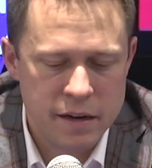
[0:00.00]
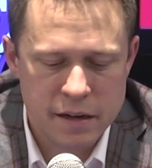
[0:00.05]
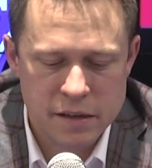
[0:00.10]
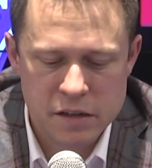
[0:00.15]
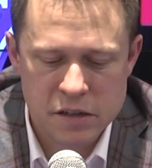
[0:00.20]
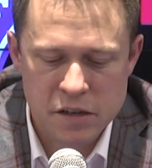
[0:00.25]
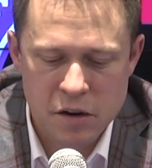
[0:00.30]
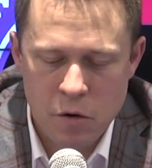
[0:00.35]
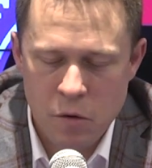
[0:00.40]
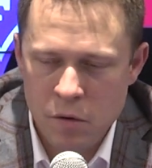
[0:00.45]
And
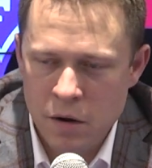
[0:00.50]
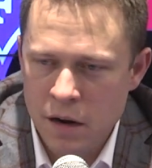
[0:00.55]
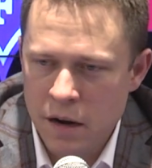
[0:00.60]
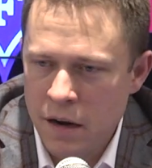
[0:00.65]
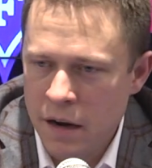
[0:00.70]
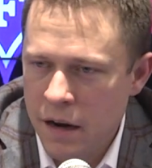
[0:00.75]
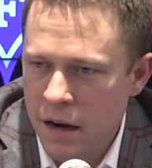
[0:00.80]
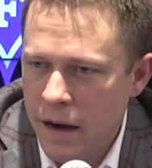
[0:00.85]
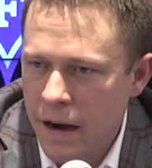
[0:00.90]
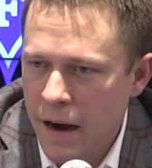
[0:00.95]
so
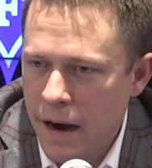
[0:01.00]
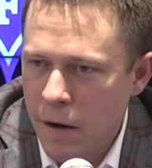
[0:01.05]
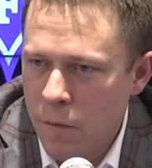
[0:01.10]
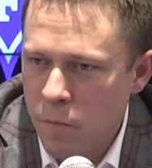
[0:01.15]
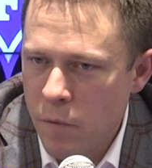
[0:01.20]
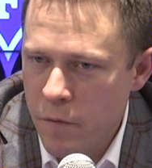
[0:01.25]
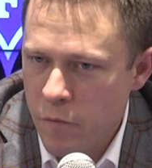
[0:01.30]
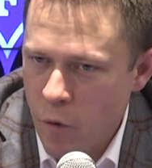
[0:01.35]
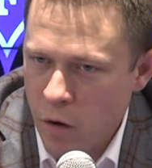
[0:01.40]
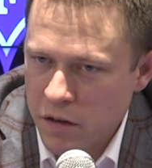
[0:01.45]

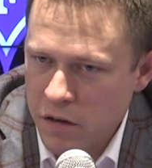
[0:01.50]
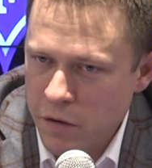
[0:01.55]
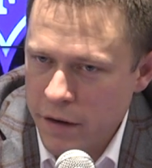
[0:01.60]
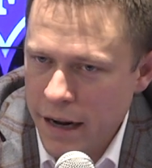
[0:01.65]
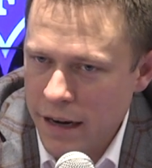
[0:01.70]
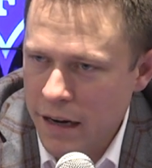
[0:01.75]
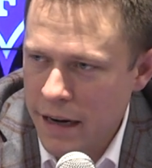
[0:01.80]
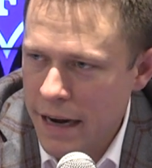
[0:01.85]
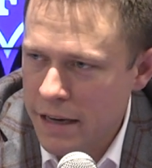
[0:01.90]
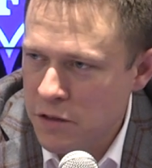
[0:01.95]
we've worked on that
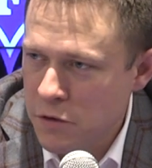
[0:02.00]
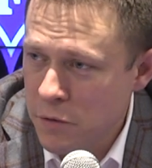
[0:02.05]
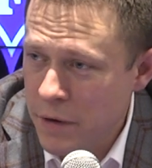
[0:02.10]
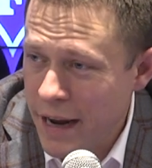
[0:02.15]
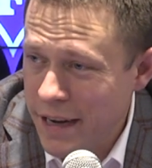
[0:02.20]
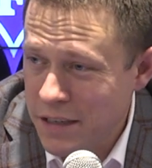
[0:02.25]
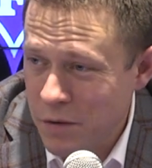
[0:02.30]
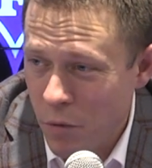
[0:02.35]
the last 2 days.